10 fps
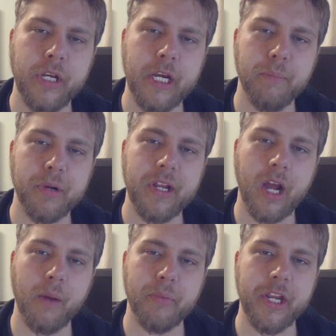hippity
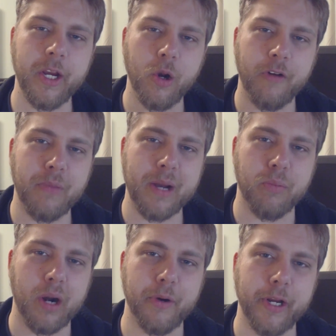hoppity, get off my
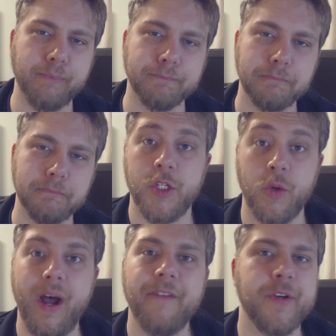property.
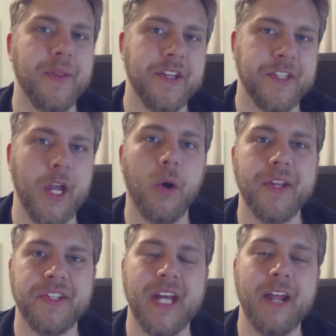So after this, they all
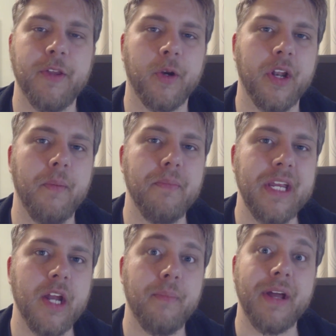decide they're going to
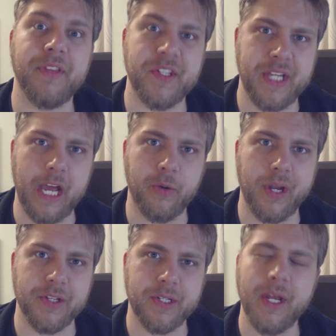meet up at this
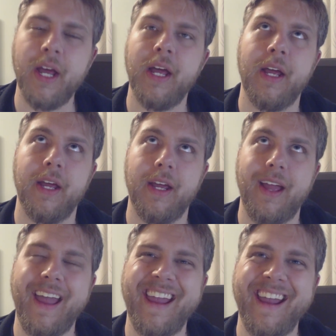address.
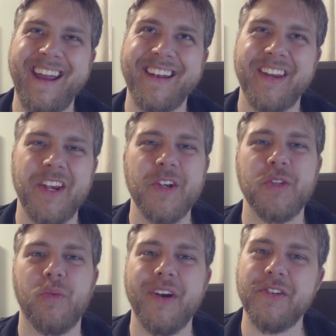And
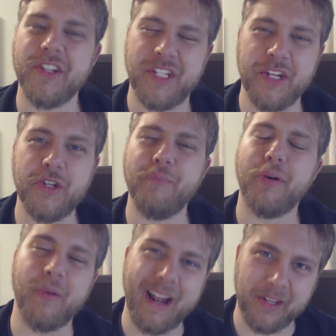here's where decision
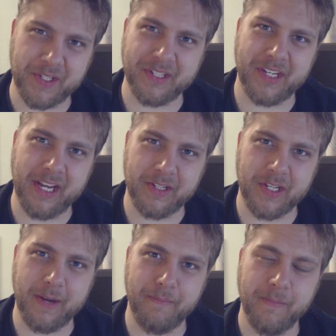paralysis kicks
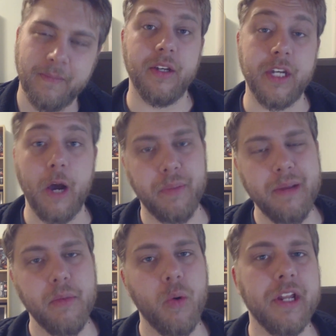in. Now,
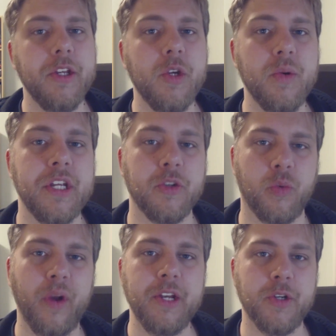BMO can use his
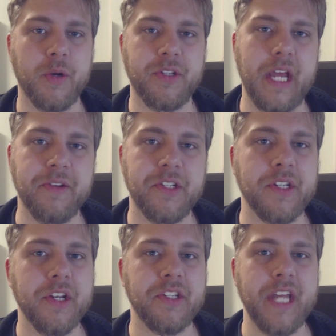ranger sense to
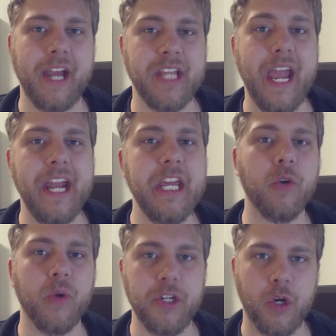detect any
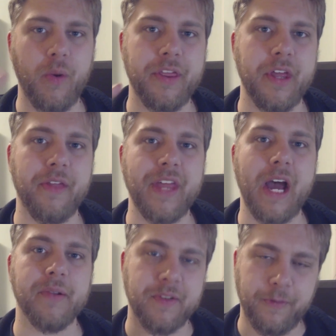creature within
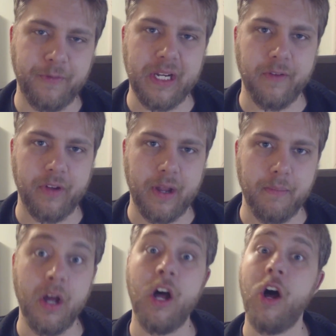1,000 feet of him,